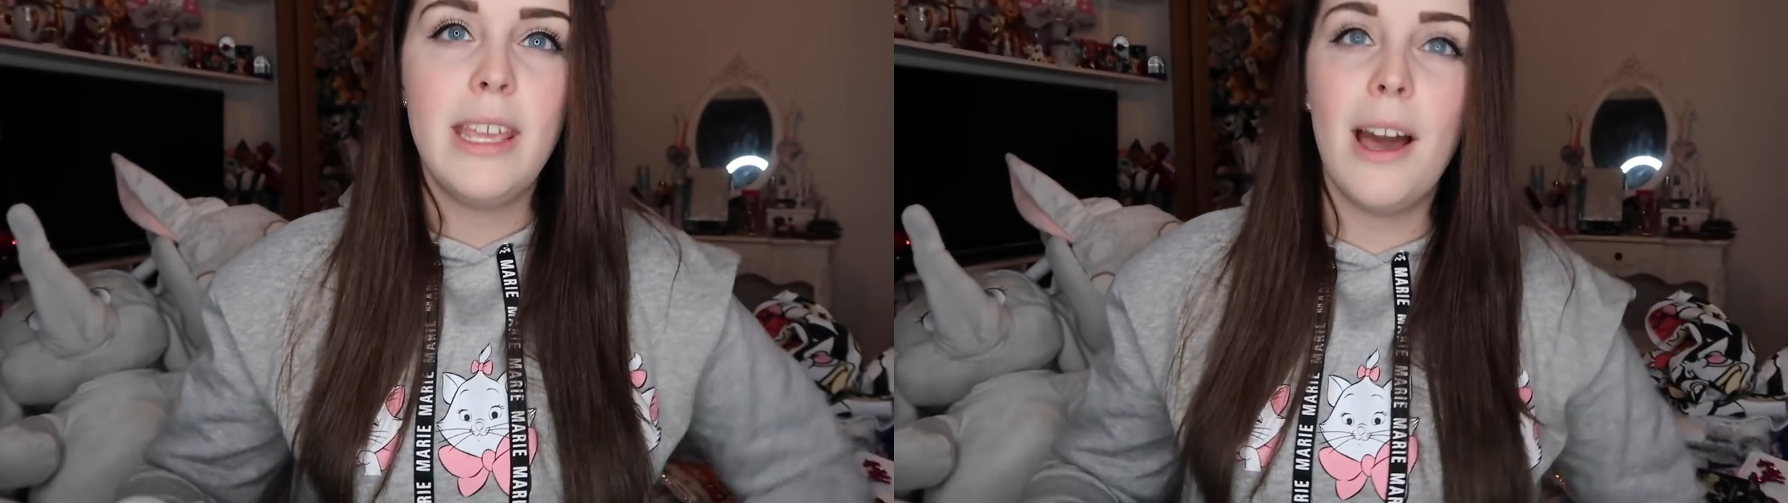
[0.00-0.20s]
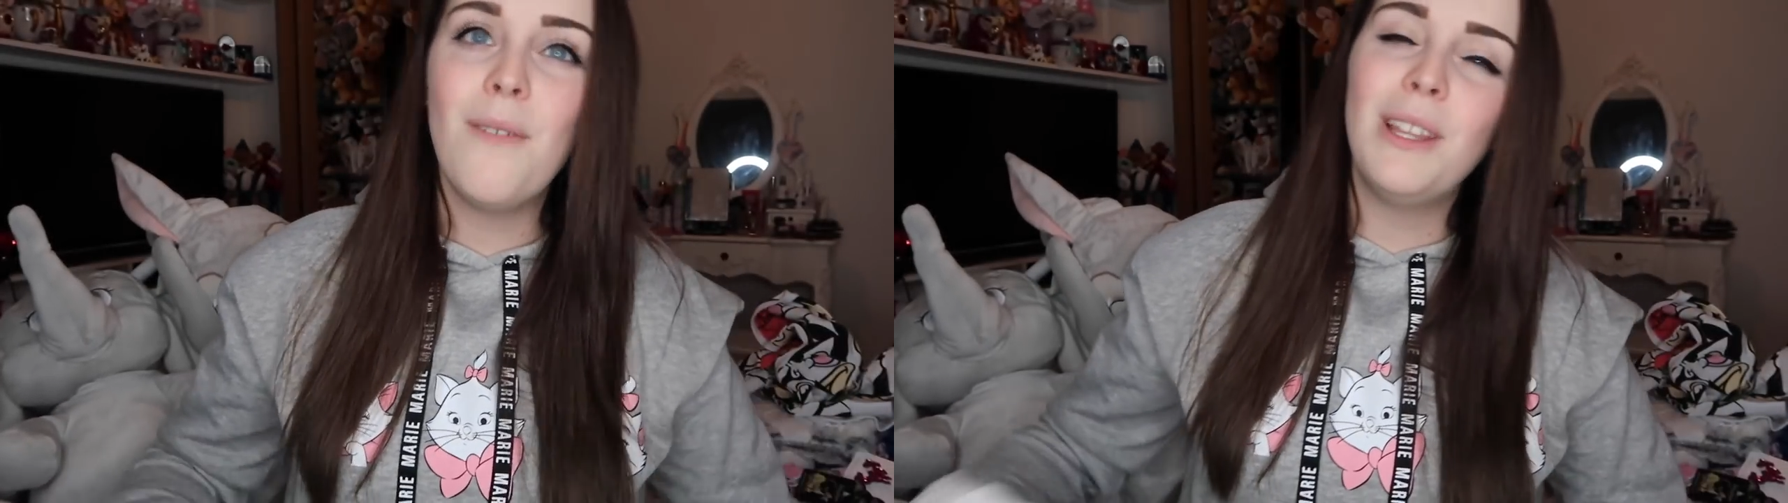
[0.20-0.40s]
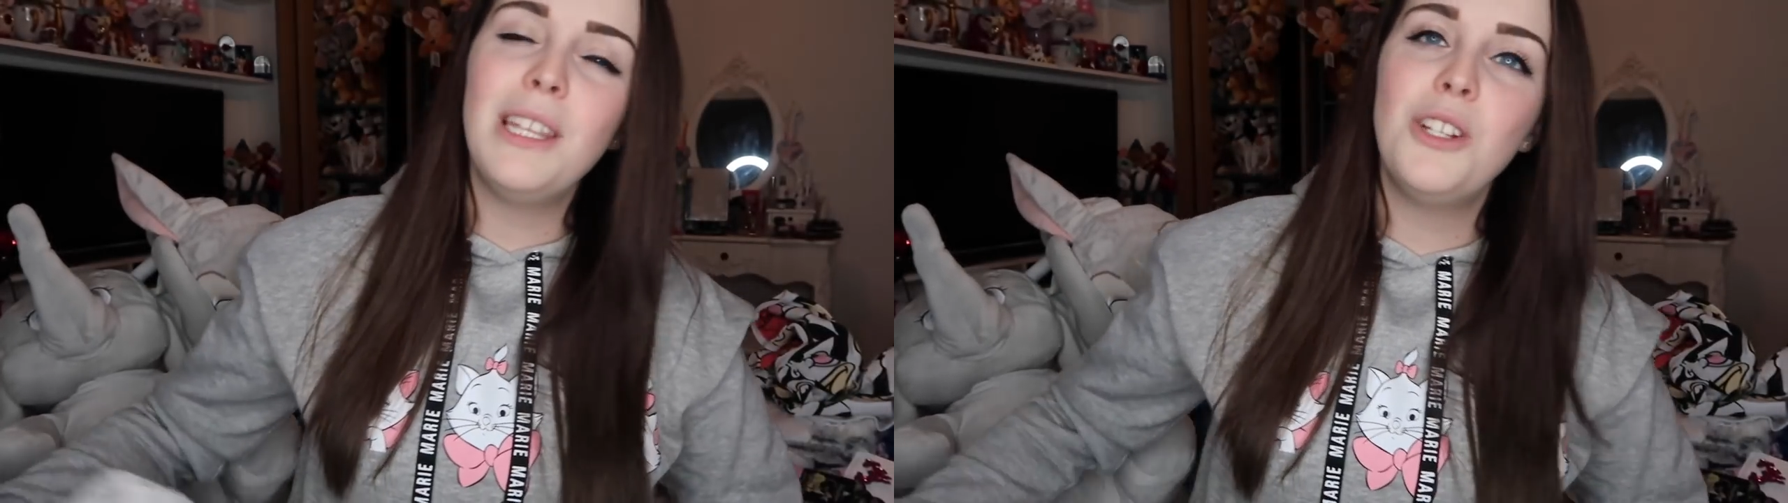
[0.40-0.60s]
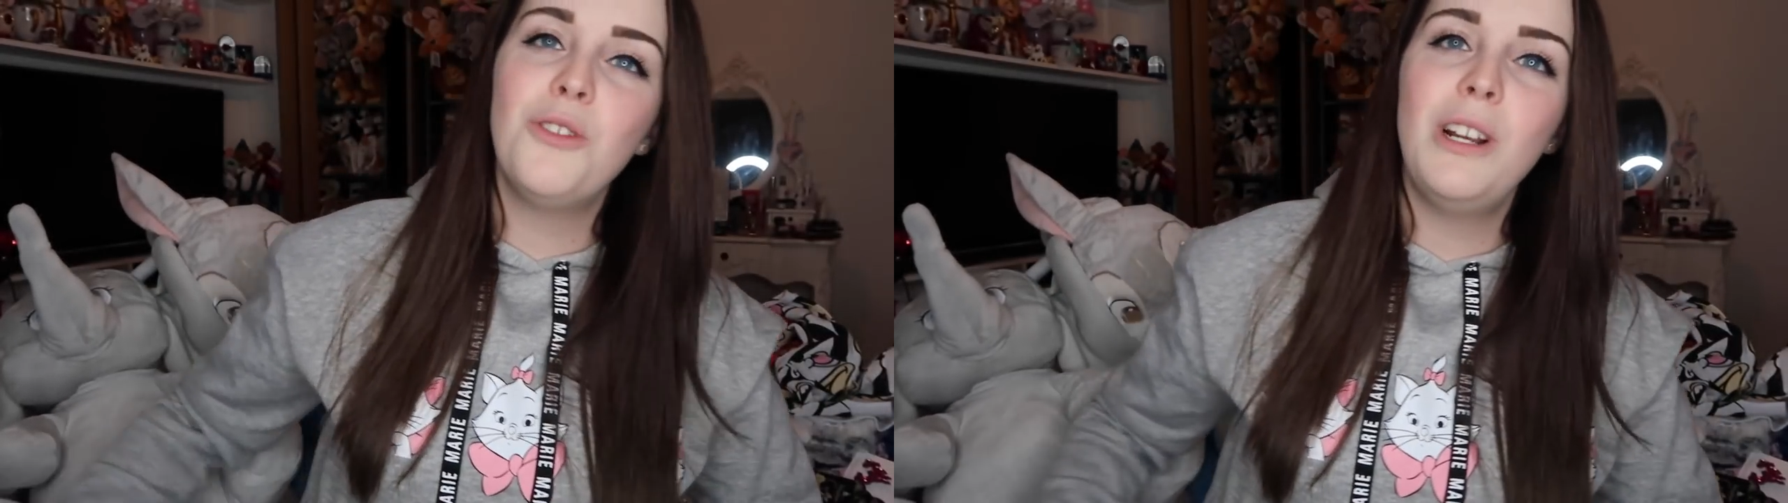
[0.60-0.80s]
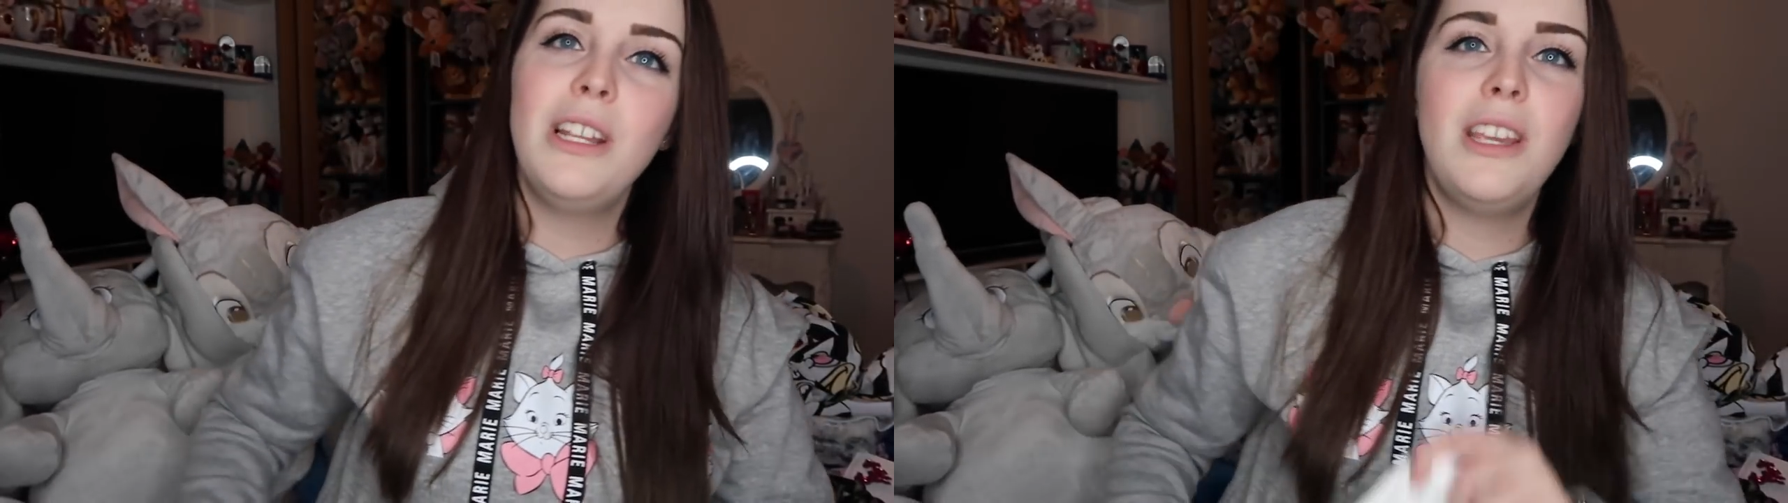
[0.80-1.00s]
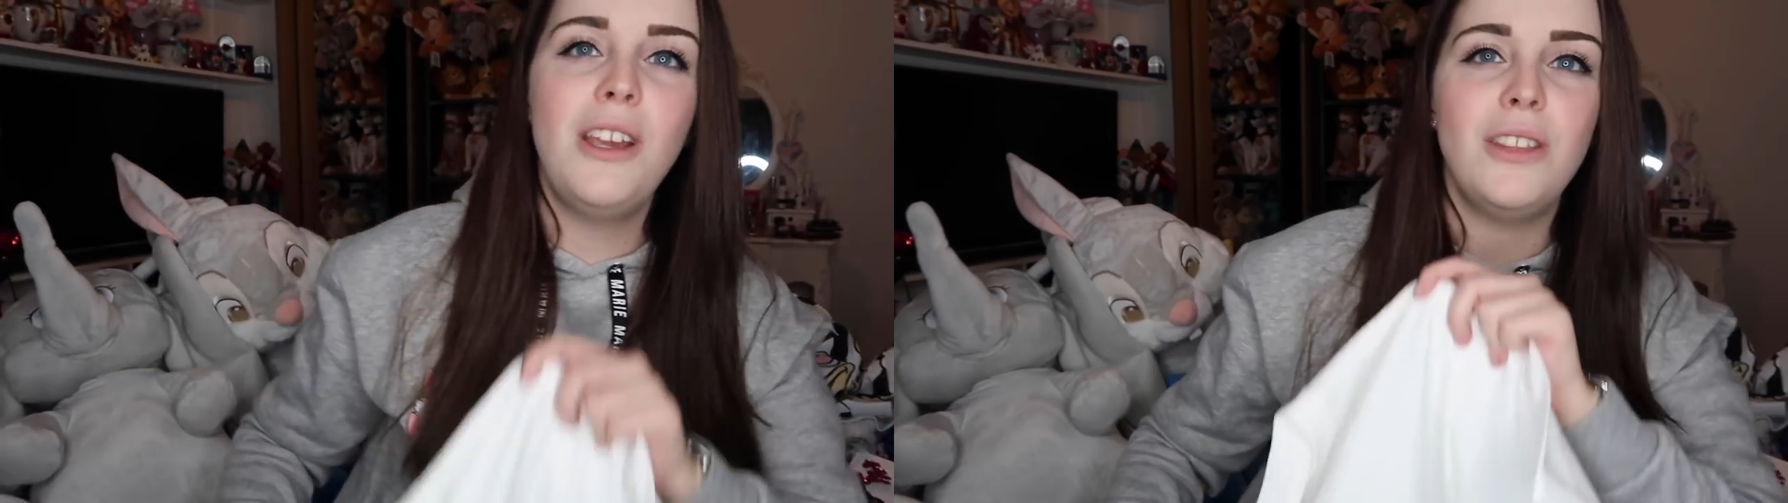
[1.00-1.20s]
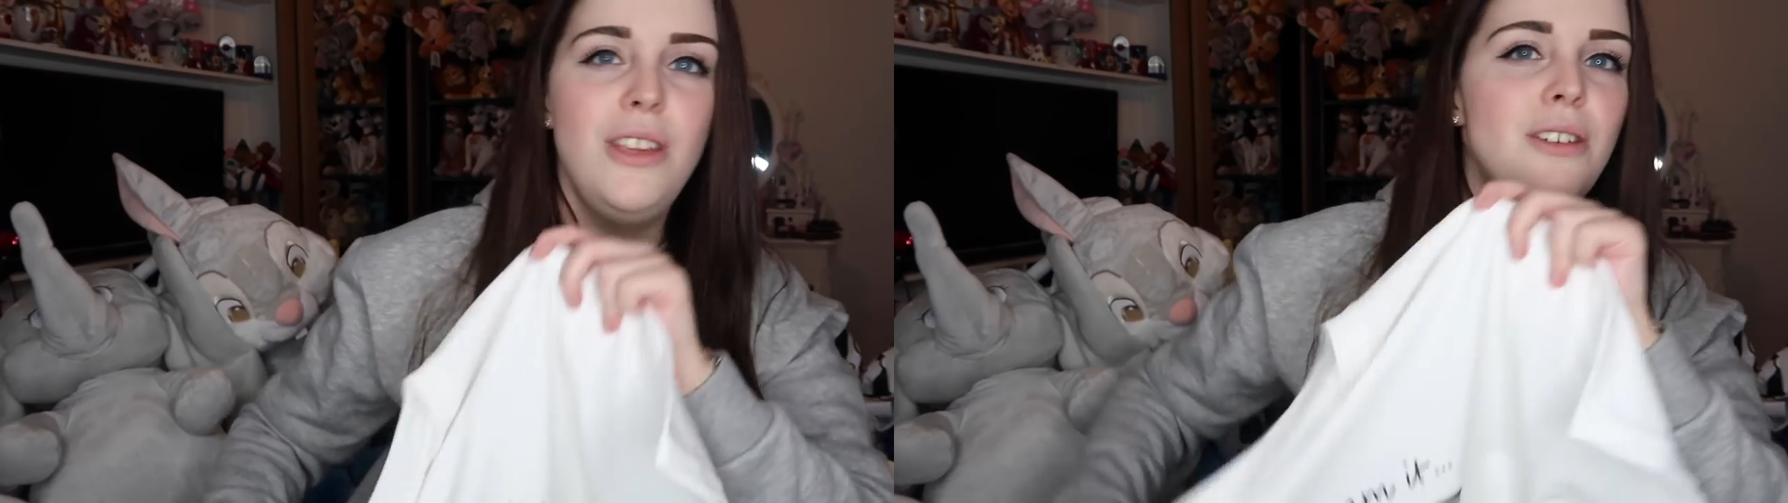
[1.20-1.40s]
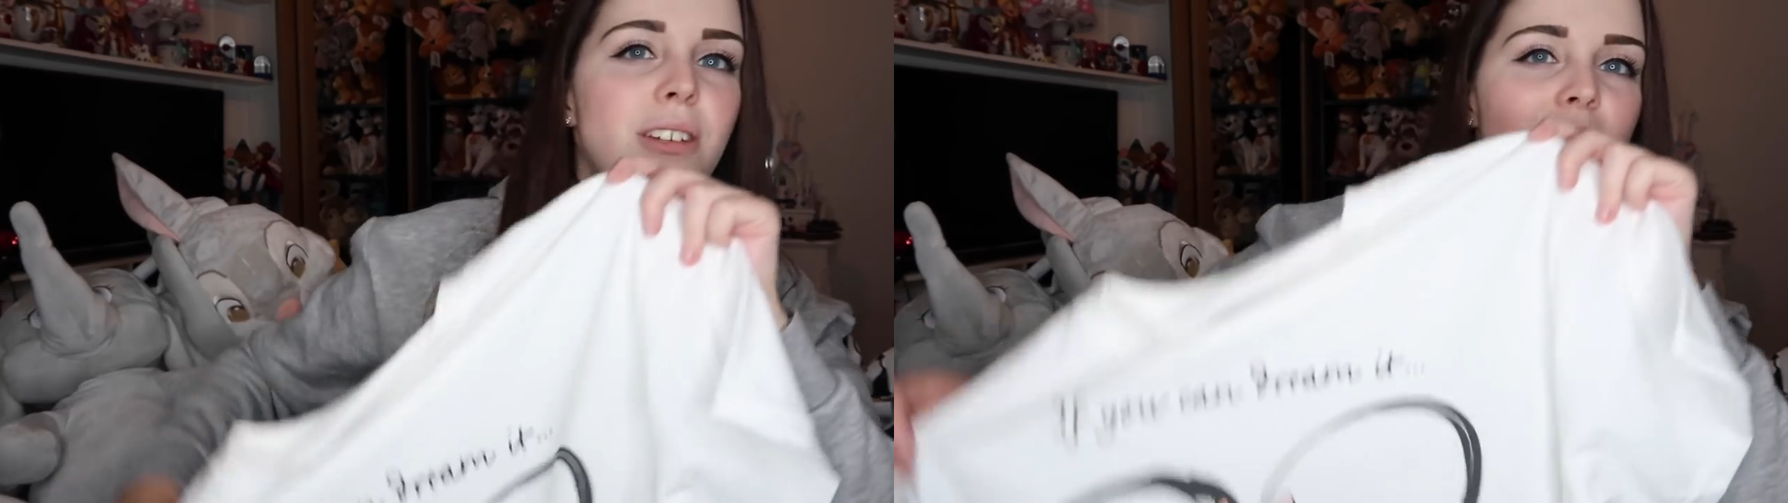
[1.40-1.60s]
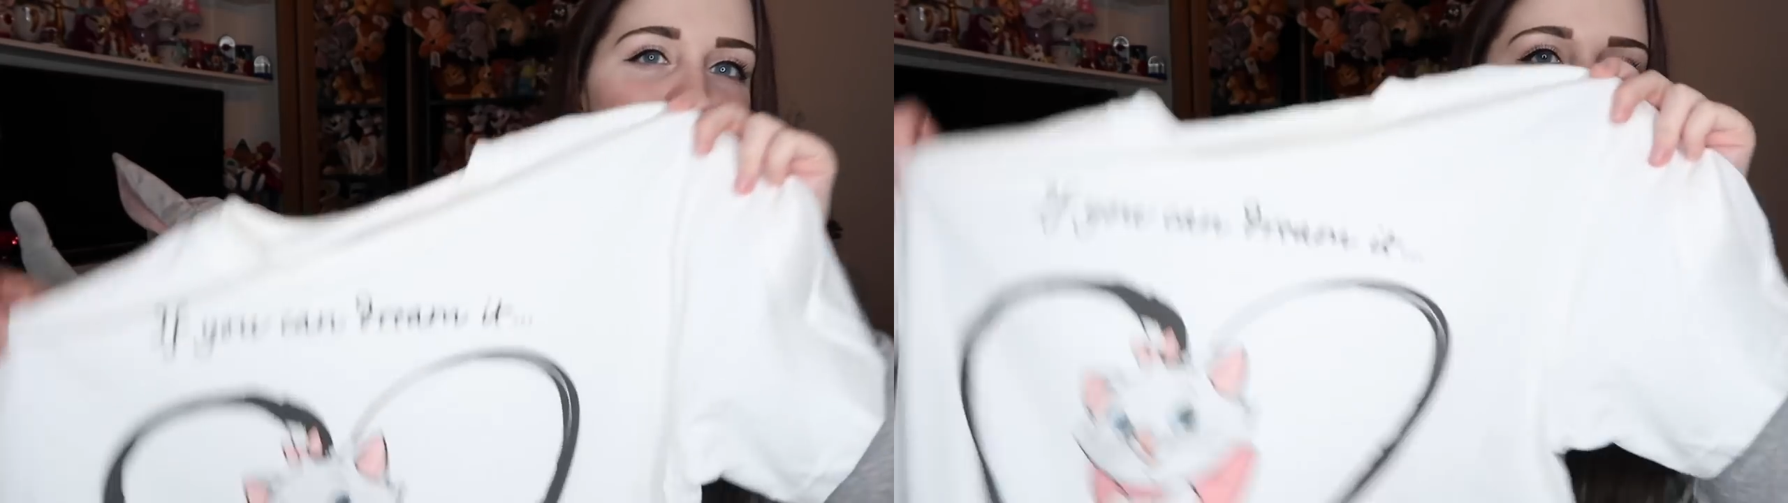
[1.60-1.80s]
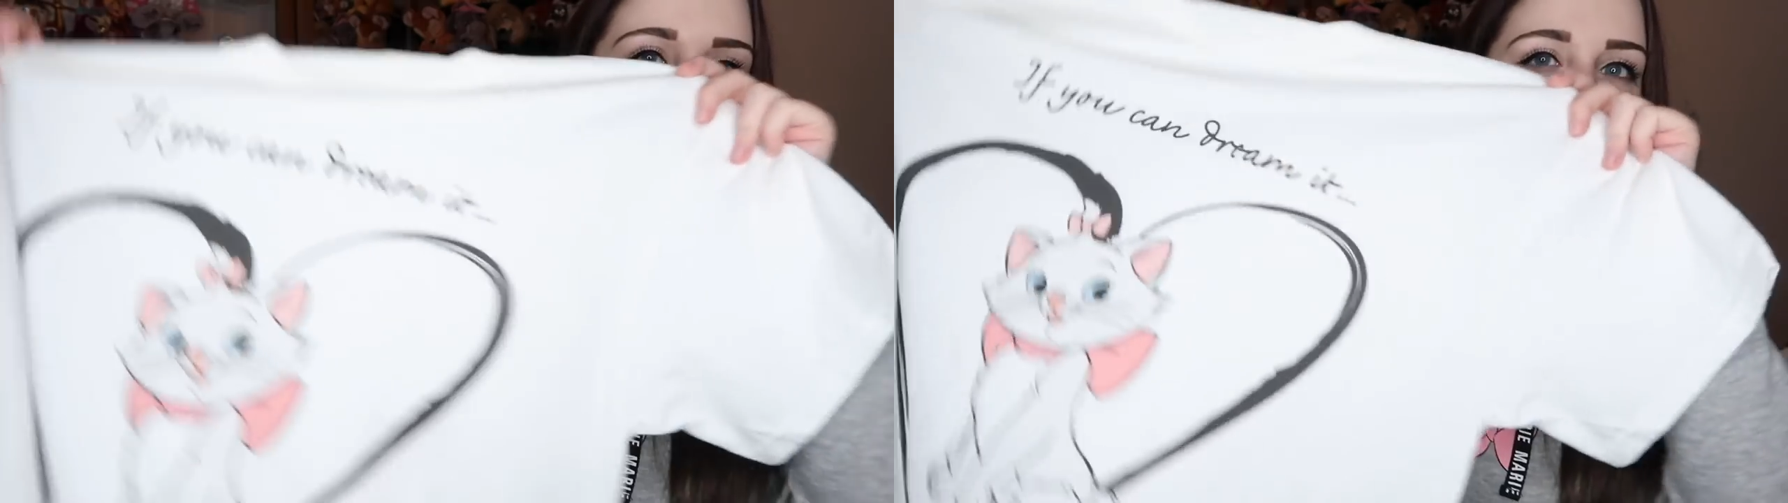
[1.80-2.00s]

yeah, I think this is really cute that you can design